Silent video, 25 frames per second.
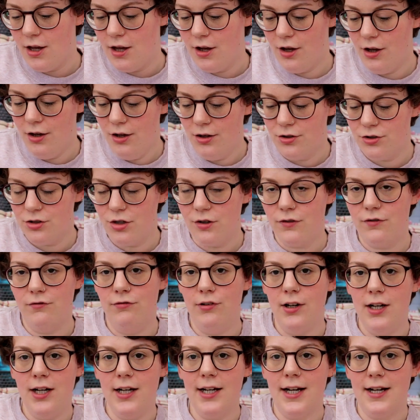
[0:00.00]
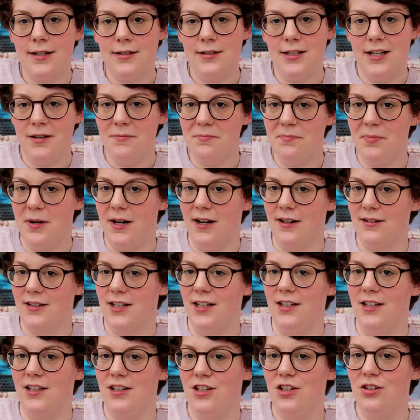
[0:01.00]
Her stuff really has an impact.
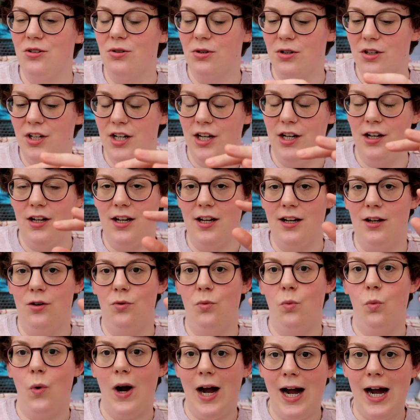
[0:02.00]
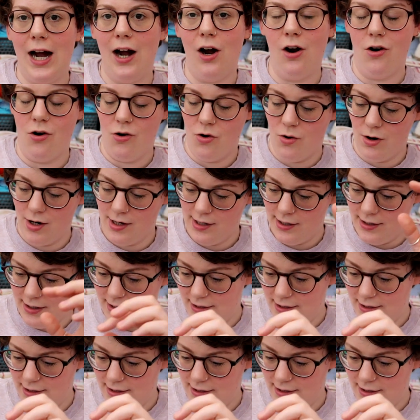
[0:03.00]
Like, you look at it and you're like, wow.